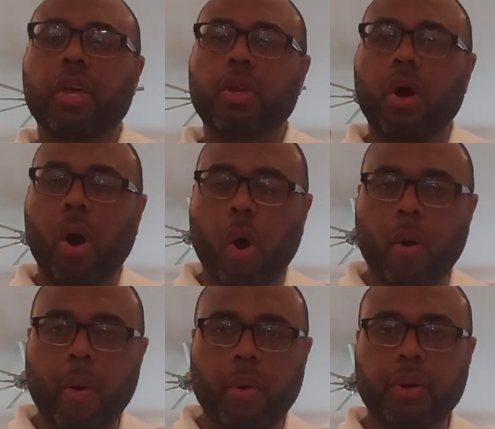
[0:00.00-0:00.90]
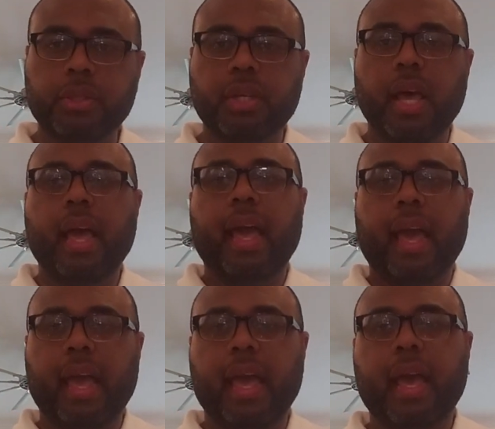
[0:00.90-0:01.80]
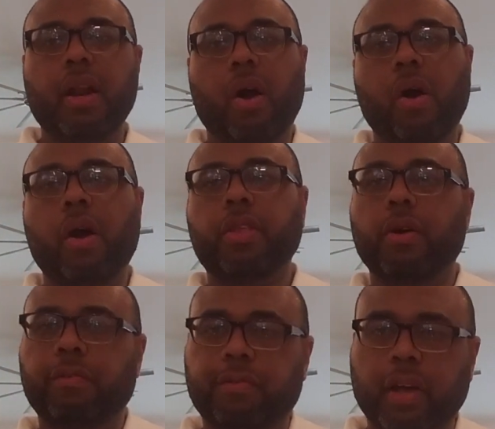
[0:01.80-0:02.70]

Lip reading: your homeowners and or your